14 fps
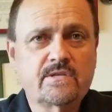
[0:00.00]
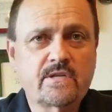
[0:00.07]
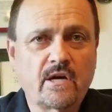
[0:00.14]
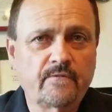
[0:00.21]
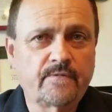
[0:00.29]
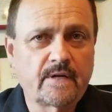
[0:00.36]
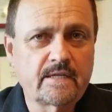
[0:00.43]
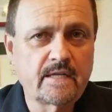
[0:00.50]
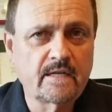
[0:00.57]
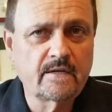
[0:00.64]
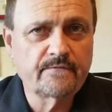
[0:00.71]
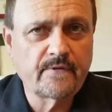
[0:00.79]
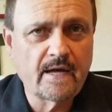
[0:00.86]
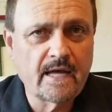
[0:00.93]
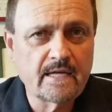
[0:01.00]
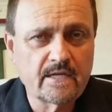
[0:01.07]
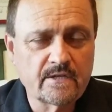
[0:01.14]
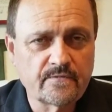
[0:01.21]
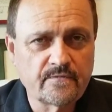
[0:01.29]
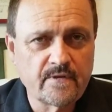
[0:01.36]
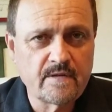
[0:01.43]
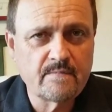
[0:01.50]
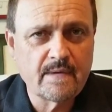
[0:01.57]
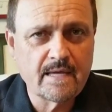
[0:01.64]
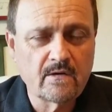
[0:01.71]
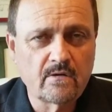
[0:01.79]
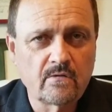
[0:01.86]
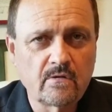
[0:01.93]
self-identifying as
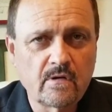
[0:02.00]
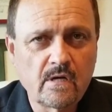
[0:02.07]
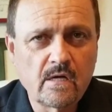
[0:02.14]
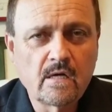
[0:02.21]
female